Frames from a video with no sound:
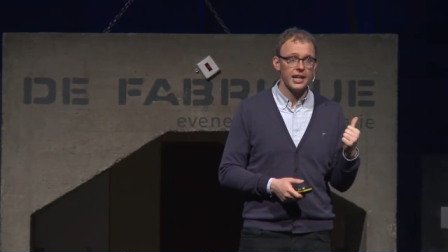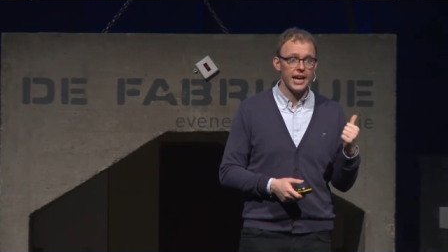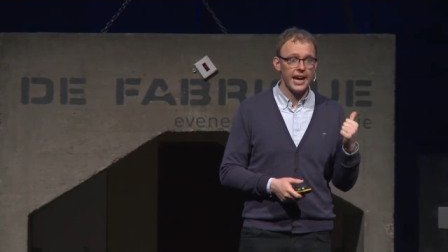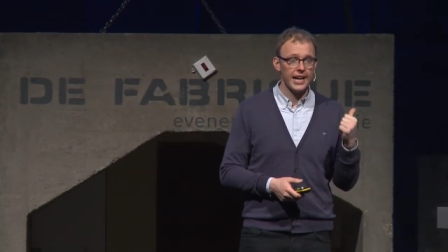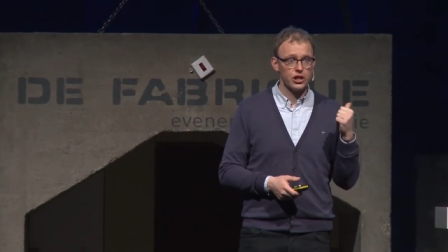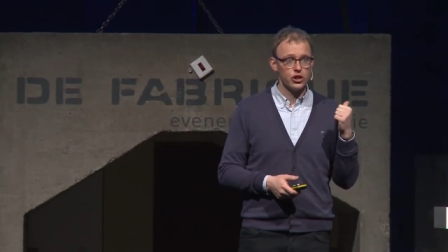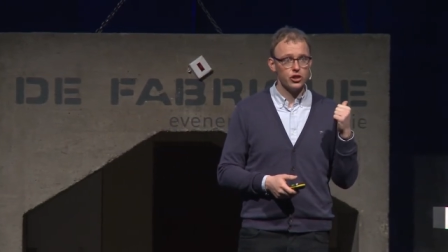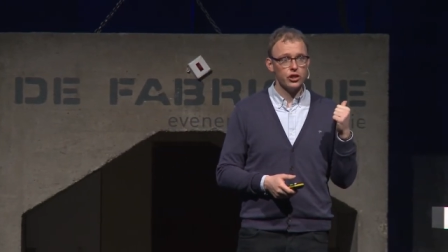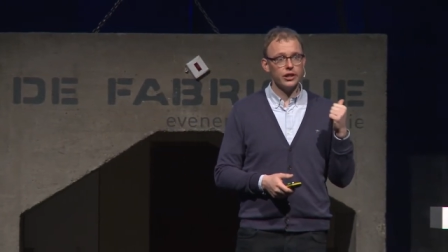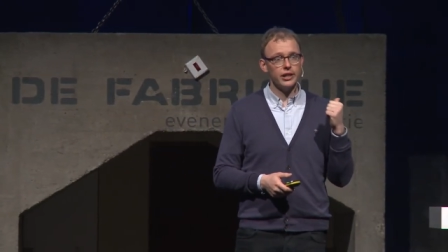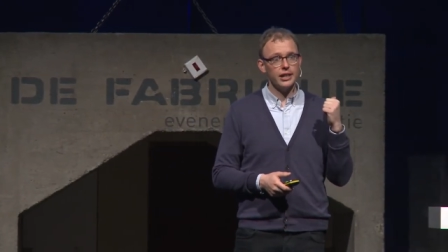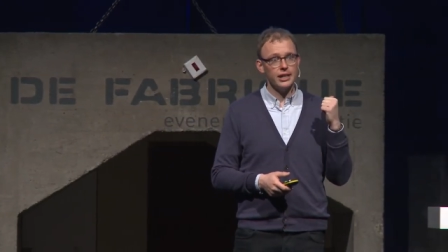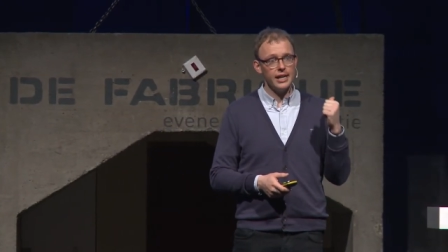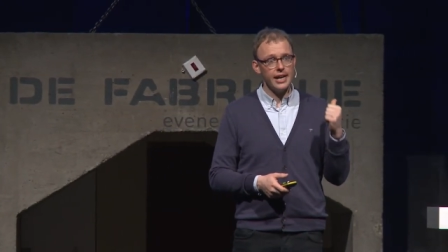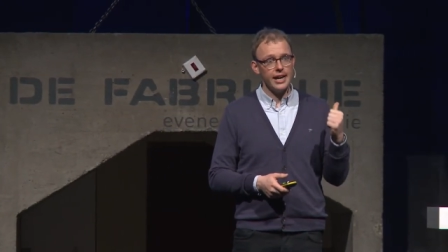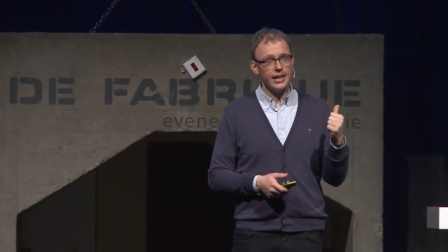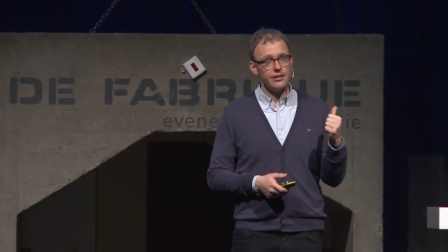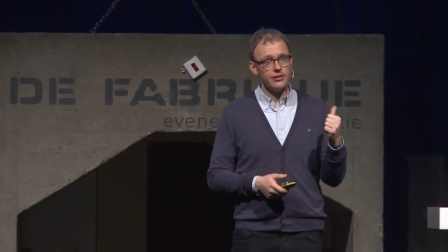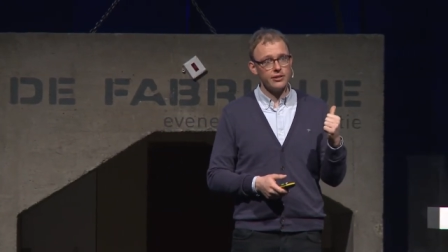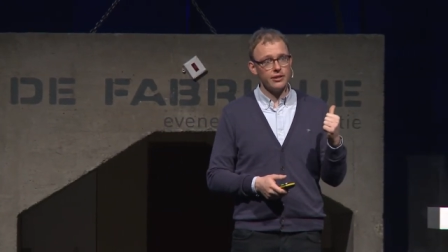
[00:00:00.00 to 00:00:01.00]
actually
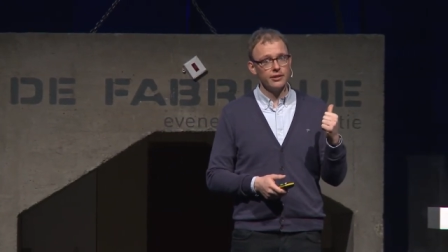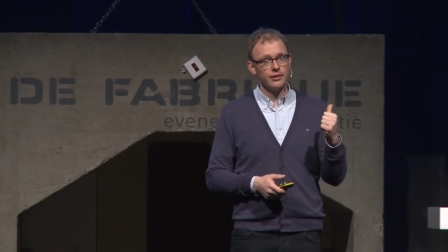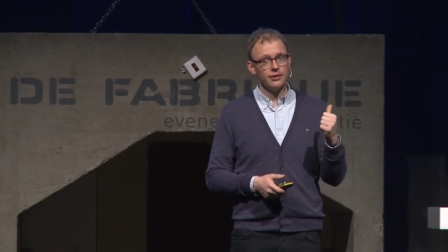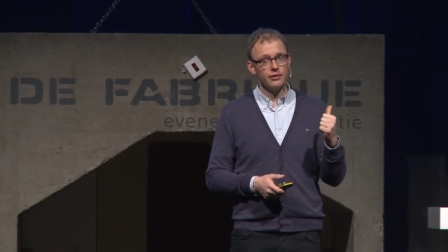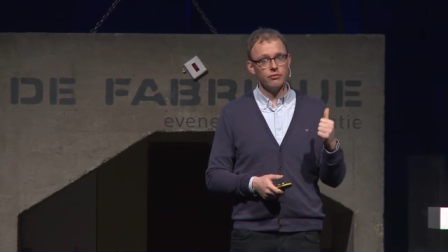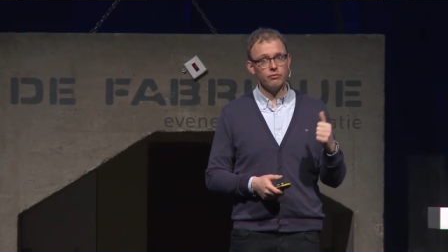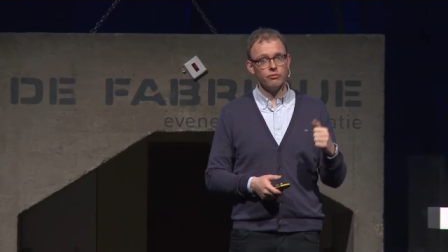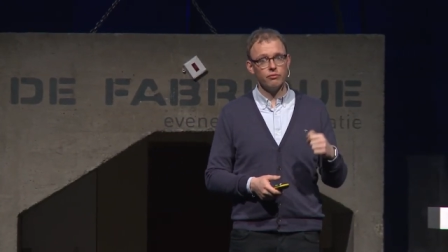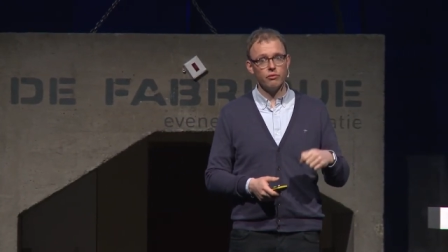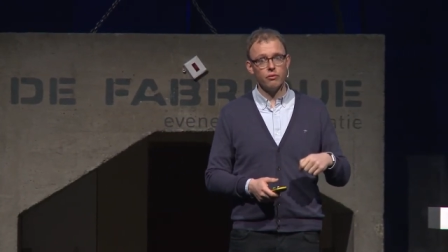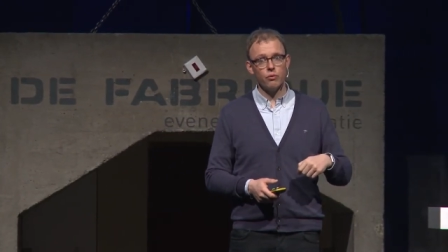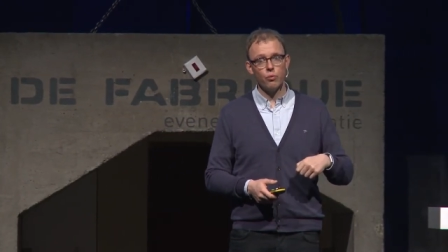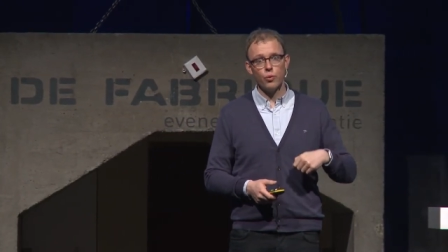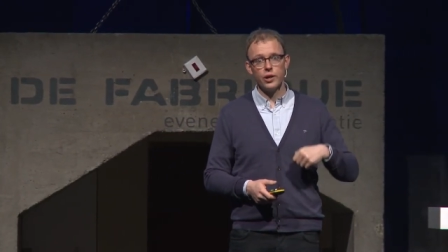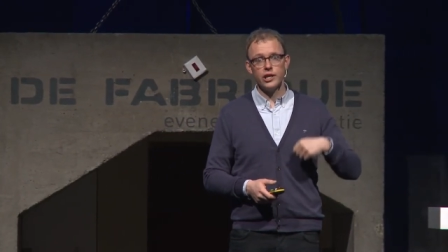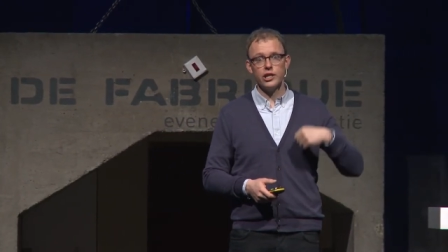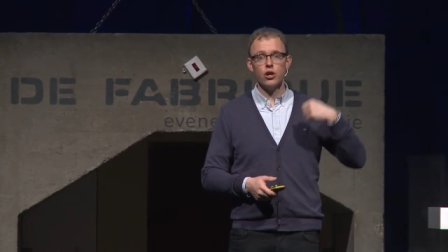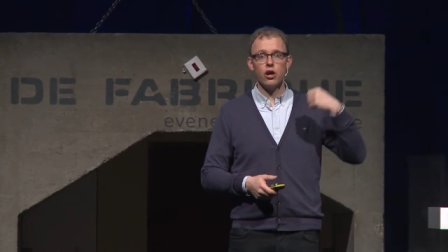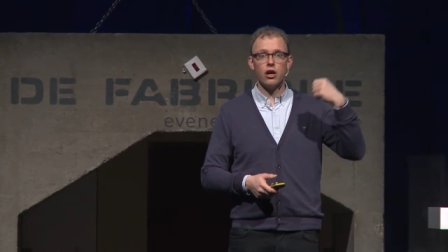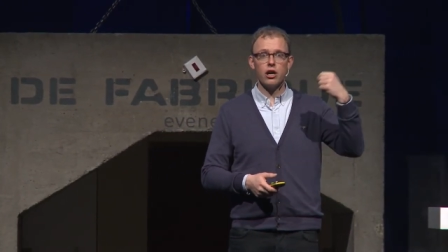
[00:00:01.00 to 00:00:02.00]
relate
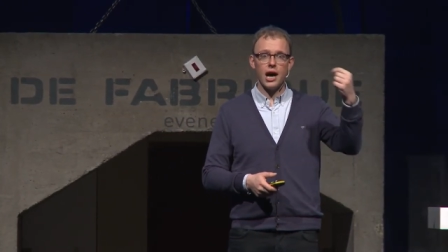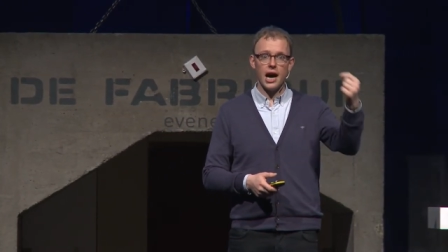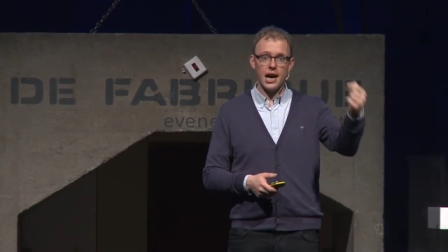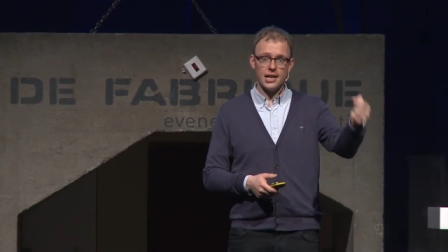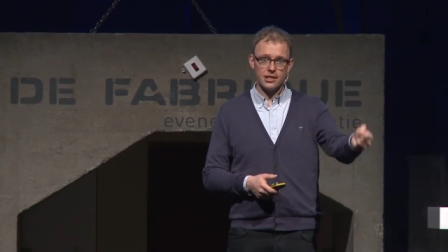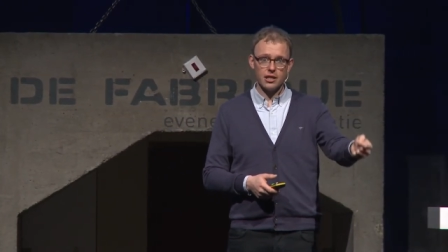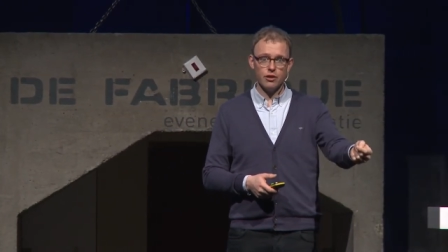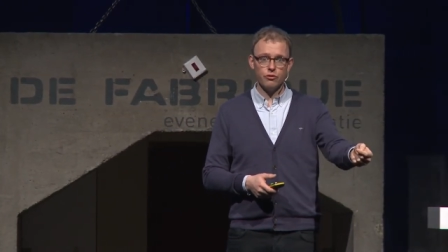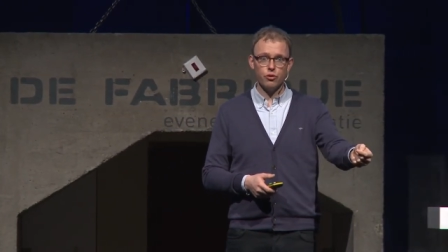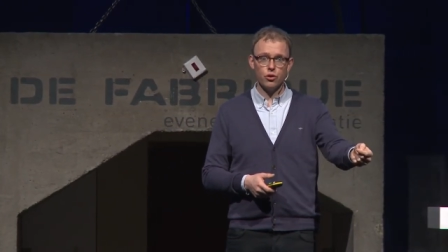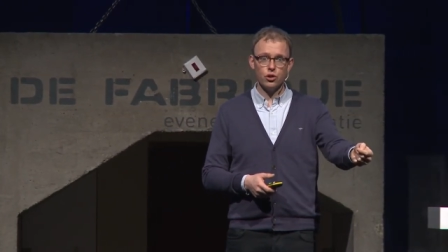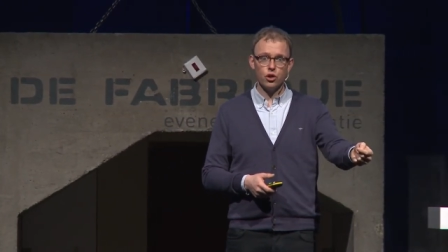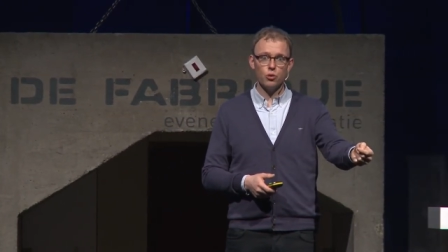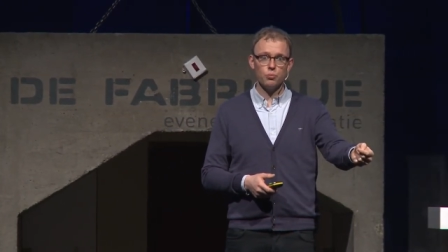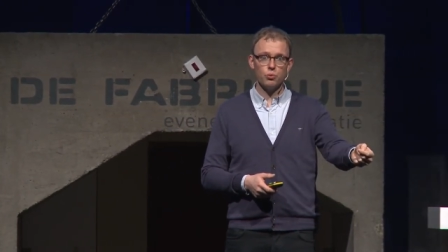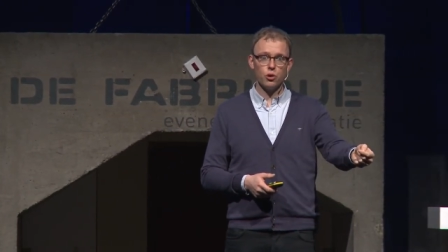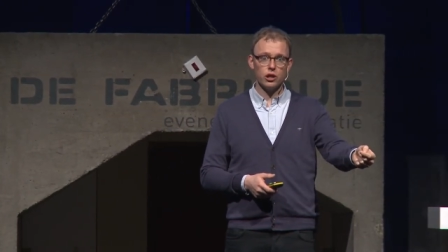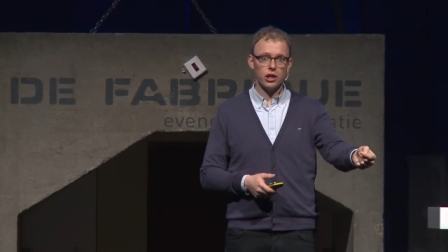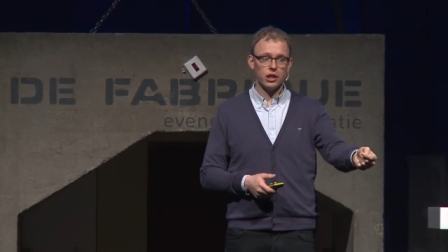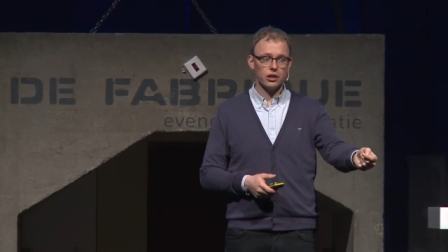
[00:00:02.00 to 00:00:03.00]
when you are asking for a new
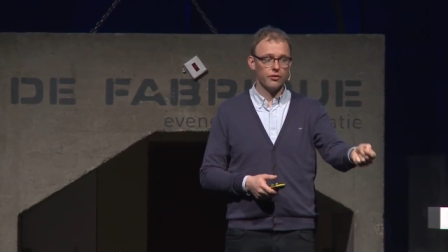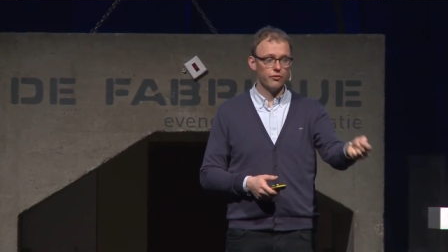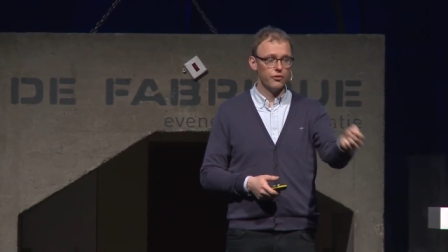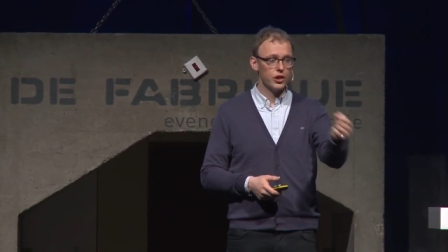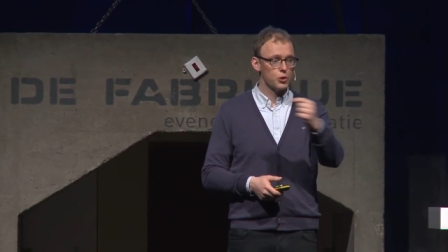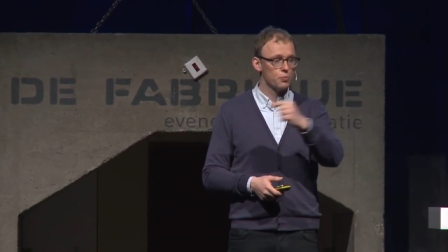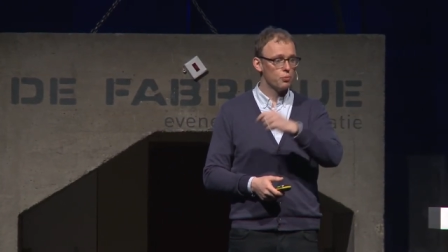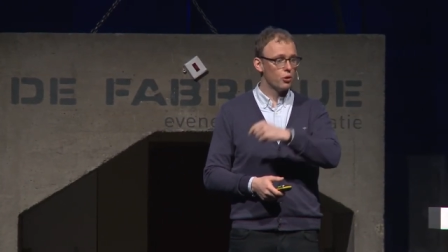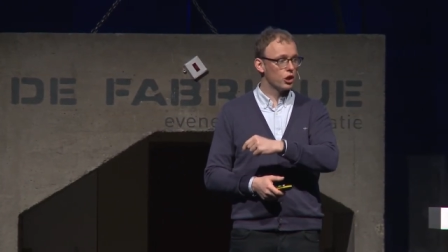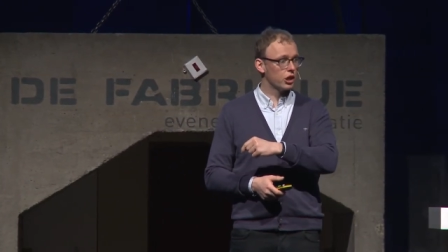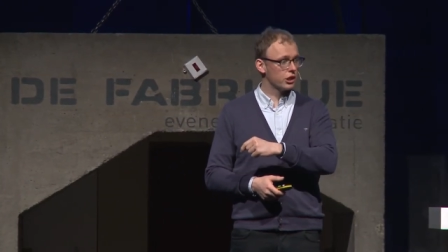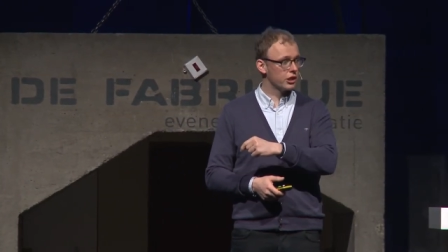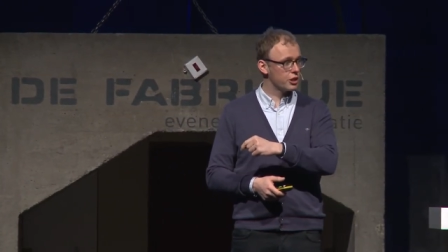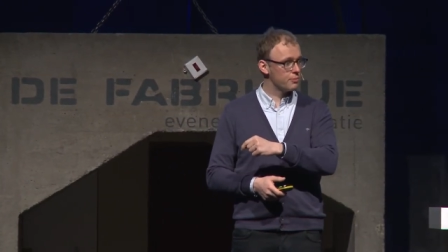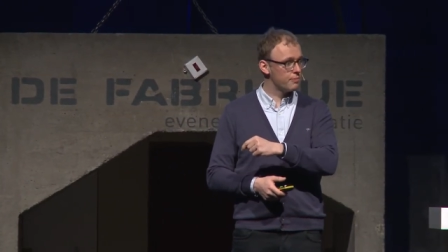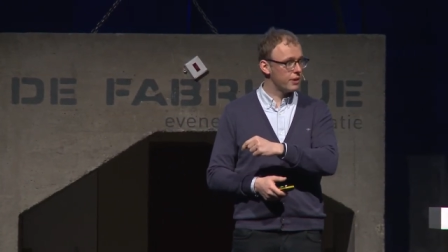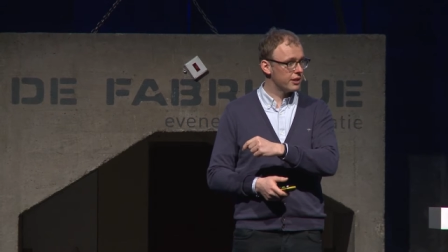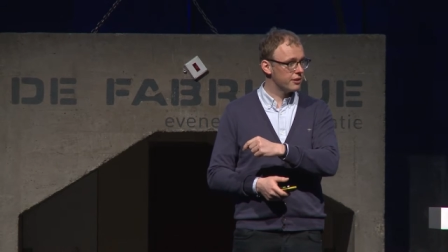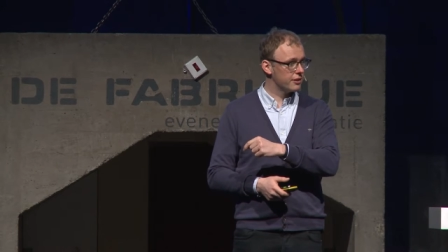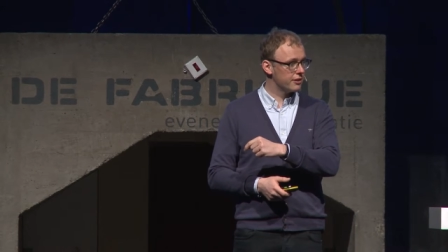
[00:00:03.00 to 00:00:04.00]
product, which product
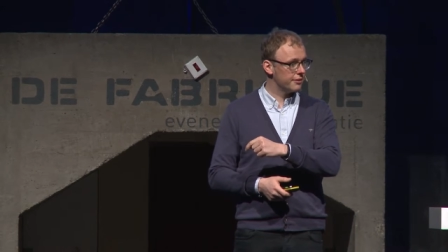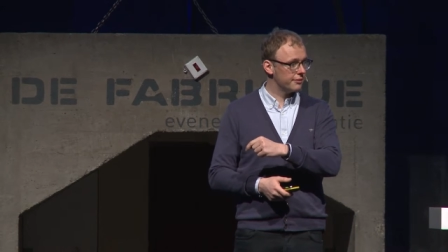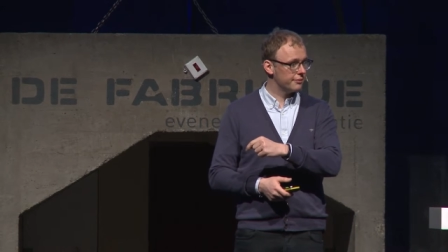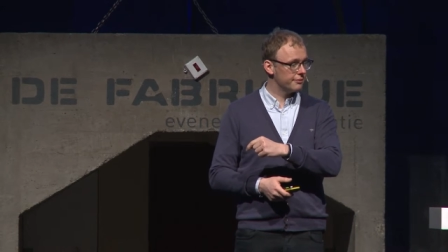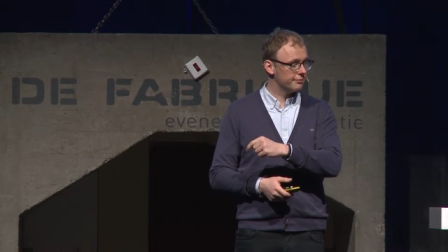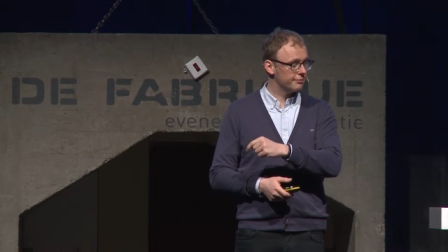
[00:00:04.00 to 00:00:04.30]
is meant.